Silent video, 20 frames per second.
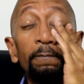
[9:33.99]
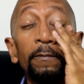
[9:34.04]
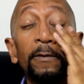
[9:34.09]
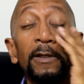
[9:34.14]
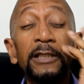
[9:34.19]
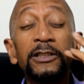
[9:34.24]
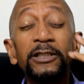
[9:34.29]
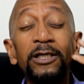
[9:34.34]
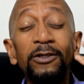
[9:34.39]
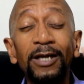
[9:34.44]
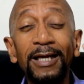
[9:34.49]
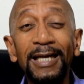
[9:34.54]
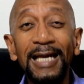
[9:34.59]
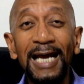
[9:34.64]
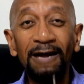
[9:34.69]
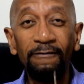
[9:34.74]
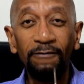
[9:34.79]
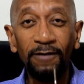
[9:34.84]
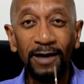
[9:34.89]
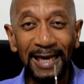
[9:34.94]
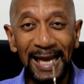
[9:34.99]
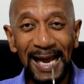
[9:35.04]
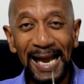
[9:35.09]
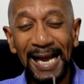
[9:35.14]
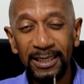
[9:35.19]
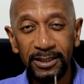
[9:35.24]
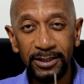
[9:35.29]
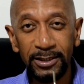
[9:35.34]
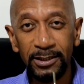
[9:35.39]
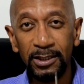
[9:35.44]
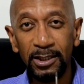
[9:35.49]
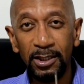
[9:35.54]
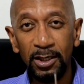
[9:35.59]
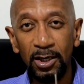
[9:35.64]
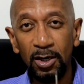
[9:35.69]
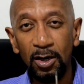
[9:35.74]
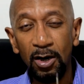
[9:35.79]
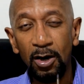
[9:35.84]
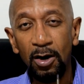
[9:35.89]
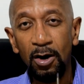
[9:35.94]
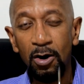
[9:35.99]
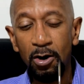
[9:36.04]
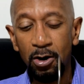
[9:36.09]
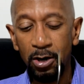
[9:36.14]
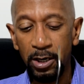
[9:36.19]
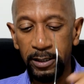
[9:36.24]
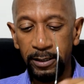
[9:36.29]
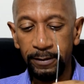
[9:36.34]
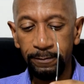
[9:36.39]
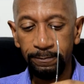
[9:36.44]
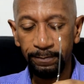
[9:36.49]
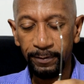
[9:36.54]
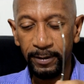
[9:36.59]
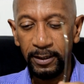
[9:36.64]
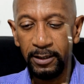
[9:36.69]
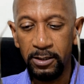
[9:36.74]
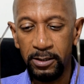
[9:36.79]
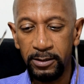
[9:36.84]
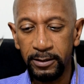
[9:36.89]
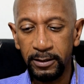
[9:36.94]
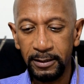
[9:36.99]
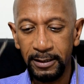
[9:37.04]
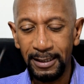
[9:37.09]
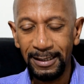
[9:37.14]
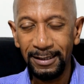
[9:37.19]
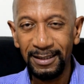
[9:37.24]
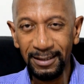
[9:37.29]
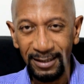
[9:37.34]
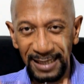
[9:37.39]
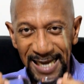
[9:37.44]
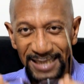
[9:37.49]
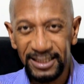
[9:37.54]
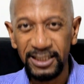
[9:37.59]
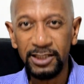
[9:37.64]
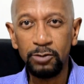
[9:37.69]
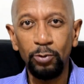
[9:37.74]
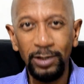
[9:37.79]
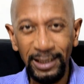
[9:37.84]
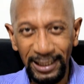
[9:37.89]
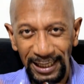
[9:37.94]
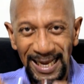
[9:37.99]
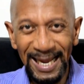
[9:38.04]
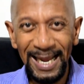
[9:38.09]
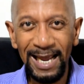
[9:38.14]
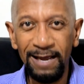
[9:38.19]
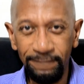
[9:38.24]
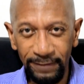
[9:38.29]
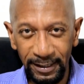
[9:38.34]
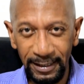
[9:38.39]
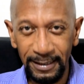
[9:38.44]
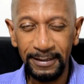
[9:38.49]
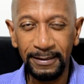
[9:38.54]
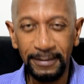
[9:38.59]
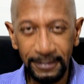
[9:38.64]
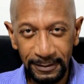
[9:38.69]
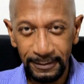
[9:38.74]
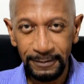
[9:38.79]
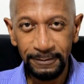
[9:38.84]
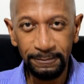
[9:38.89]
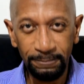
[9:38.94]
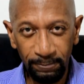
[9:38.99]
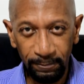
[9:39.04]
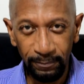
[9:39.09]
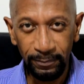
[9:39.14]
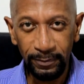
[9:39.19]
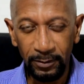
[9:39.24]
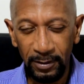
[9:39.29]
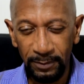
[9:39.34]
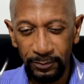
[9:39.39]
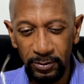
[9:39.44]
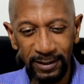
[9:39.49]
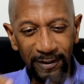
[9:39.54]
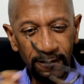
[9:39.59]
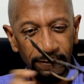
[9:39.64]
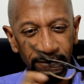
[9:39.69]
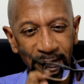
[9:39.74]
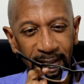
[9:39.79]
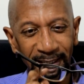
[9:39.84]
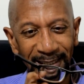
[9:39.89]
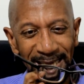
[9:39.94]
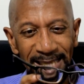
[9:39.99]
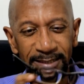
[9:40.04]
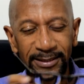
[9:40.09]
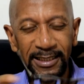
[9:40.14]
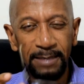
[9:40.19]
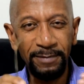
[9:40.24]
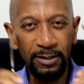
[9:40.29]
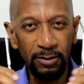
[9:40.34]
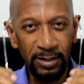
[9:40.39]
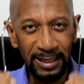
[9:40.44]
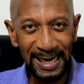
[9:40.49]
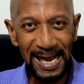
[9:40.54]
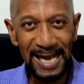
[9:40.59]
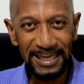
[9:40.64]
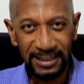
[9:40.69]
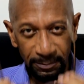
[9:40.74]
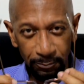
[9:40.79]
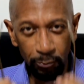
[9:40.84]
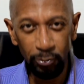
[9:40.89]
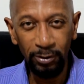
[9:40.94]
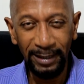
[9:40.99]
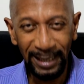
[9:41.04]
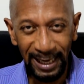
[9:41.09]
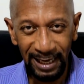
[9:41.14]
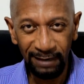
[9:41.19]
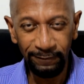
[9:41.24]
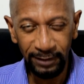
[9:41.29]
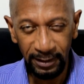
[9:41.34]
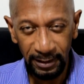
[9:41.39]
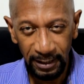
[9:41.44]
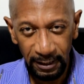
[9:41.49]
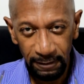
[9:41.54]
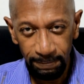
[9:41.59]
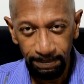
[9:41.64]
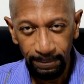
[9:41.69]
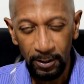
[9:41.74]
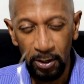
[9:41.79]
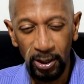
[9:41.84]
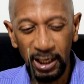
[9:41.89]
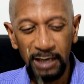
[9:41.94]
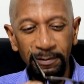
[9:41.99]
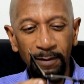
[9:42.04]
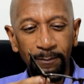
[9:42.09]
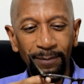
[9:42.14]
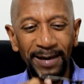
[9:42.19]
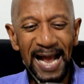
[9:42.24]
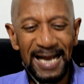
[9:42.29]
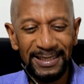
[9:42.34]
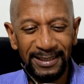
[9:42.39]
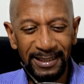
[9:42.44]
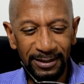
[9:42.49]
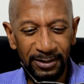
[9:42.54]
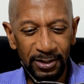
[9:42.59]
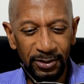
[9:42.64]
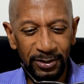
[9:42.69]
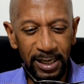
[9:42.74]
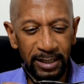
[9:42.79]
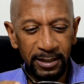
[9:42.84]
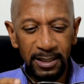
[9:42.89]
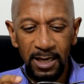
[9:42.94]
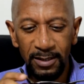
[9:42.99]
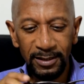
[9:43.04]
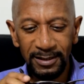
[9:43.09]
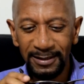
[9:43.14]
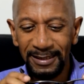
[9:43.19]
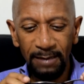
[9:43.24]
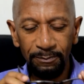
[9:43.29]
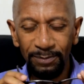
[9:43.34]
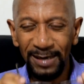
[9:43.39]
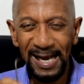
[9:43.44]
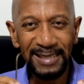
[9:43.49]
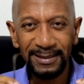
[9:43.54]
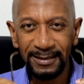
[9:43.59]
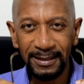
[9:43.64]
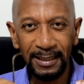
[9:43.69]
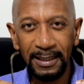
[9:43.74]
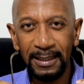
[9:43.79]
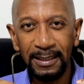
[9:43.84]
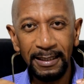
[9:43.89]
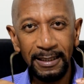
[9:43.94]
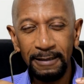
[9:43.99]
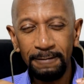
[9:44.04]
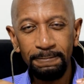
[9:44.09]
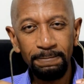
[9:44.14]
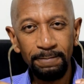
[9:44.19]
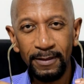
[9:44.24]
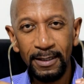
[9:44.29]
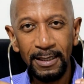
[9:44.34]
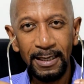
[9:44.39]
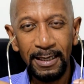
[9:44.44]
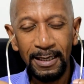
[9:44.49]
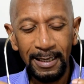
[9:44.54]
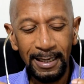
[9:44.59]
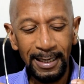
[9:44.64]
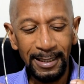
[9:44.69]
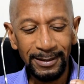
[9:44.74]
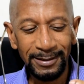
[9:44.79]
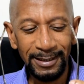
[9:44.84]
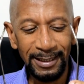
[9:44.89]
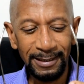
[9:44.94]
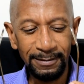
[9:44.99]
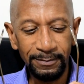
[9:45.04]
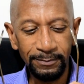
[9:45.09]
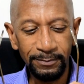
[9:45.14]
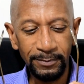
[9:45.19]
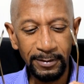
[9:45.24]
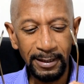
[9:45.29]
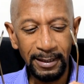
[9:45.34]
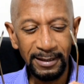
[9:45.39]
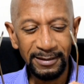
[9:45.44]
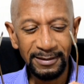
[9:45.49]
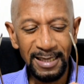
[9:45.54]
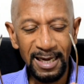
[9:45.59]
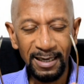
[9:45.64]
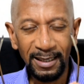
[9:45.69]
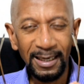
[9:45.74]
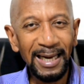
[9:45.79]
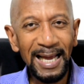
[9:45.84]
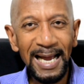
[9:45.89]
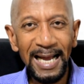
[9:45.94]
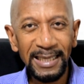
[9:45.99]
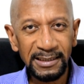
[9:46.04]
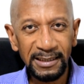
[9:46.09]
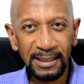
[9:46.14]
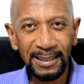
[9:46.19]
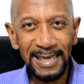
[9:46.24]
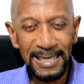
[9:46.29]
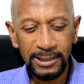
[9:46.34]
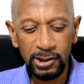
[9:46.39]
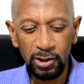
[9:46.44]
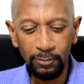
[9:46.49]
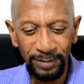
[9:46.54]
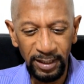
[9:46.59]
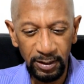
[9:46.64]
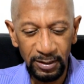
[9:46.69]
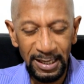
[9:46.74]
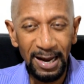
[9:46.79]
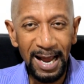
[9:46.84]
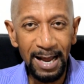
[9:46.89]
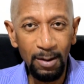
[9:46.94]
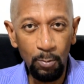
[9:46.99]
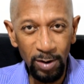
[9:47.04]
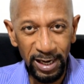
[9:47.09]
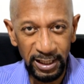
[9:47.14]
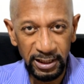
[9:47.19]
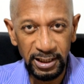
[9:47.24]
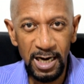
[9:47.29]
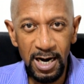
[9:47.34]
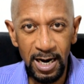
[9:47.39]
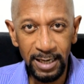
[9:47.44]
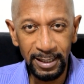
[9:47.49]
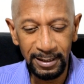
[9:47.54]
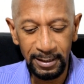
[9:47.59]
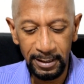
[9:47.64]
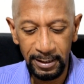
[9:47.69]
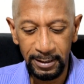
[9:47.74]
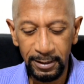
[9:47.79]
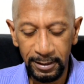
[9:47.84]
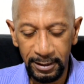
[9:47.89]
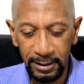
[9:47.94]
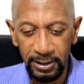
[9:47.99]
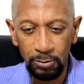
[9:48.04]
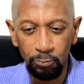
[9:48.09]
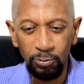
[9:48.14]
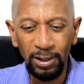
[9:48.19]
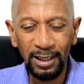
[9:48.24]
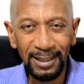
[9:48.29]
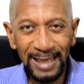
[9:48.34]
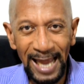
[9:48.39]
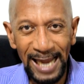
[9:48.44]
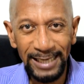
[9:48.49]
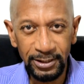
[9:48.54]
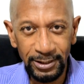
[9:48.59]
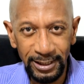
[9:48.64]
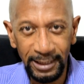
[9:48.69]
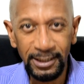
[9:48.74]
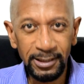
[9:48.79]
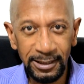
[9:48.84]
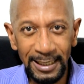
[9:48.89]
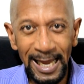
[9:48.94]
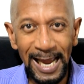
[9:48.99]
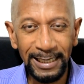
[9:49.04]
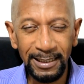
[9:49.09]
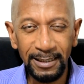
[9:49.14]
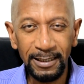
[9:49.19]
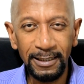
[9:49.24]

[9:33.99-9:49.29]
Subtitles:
I said, you can have glass or, you know, glass is really heavy. The lens can be glass and really heavy, or it can be plastic. She said, no, it's not plastic. I said, it's not glass. Glass would be weigh a ton. It's a real light. See, it's light.